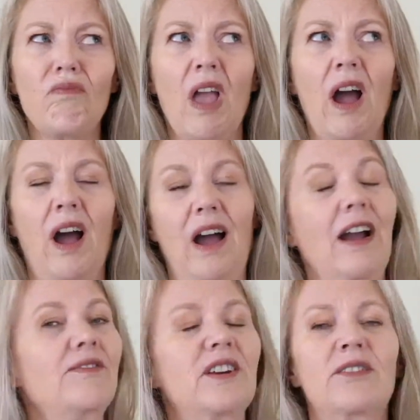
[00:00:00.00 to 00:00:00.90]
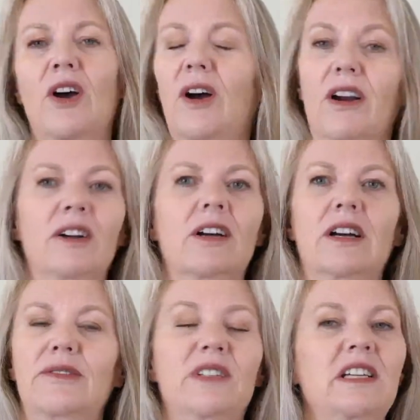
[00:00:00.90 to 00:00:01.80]
I've done the art
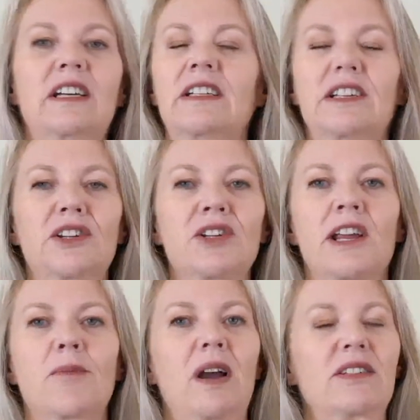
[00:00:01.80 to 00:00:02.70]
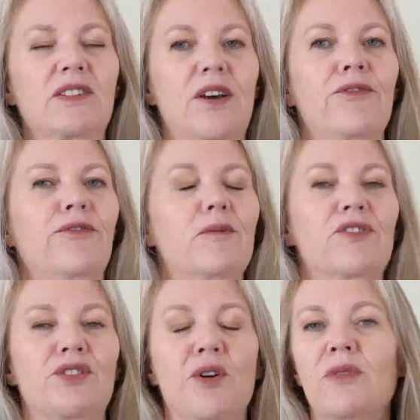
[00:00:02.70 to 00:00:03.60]
of deconditioning myself from
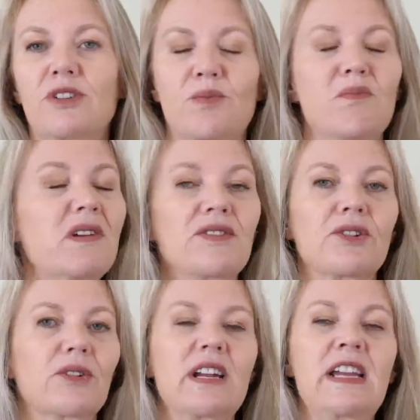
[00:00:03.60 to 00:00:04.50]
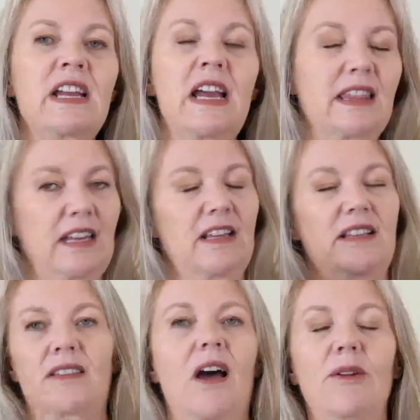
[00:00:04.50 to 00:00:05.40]
so much misery that
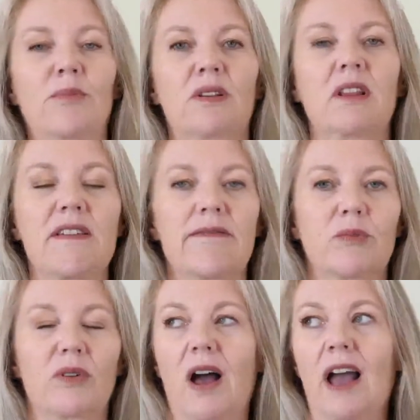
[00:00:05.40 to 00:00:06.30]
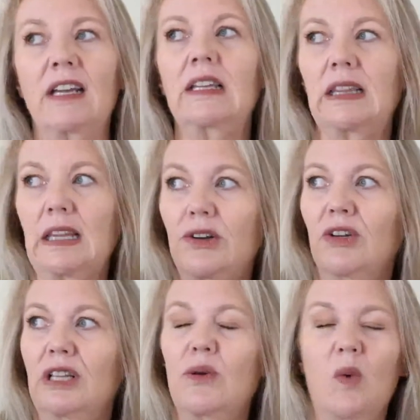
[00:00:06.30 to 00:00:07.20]
it's unbelievable. I can
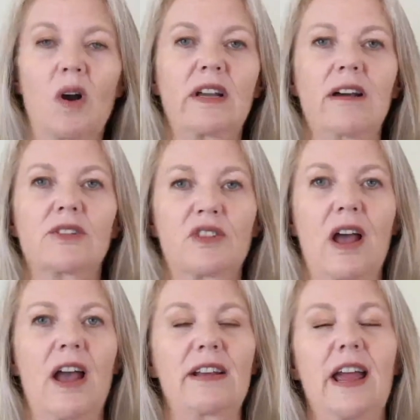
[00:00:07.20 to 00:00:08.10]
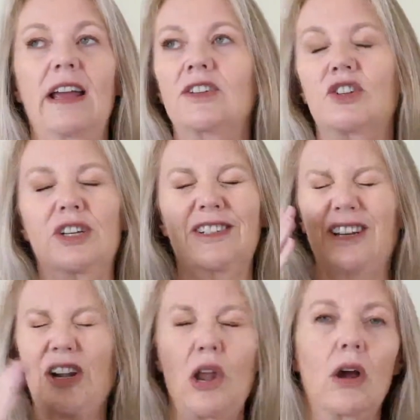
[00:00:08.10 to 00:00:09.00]
literally walk outside and just
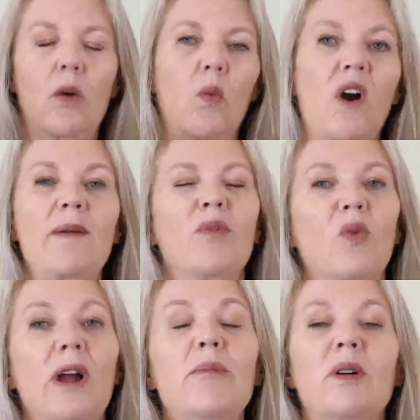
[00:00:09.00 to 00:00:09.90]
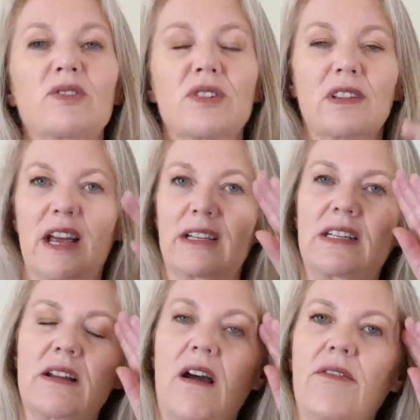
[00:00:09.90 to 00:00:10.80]
wipe away most of that
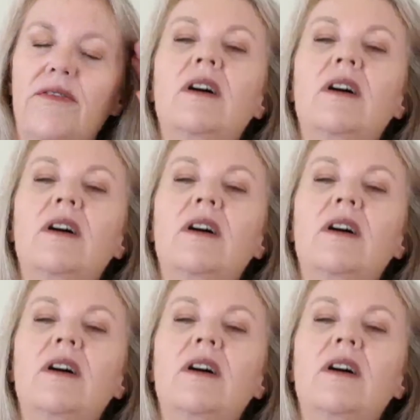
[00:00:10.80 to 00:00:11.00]
stuff.